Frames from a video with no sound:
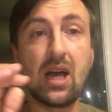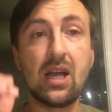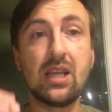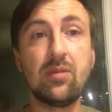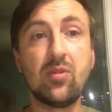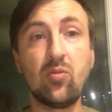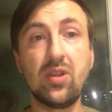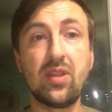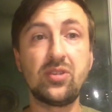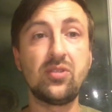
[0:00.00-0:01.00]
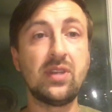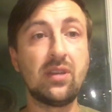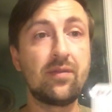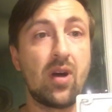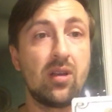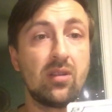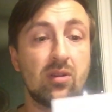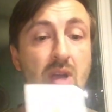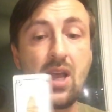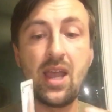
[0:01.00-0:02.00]
I am the one that you need to follow.
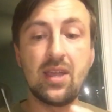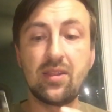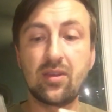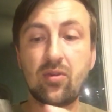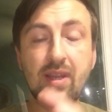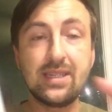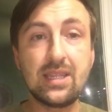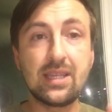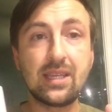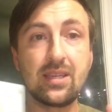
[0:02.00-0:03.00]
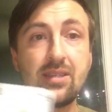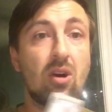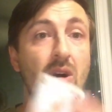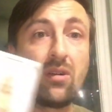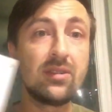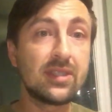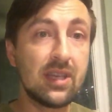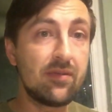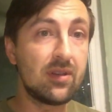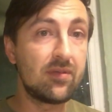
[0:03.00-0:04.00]
And the crazy thing is, all
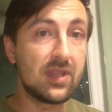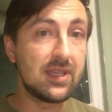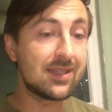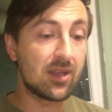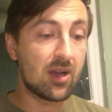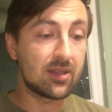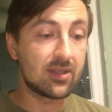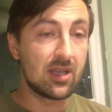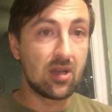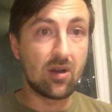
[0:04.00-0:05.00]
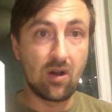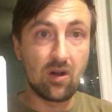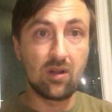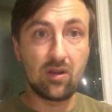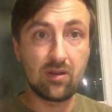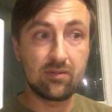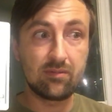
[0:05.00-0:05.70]
seven of these thoughts all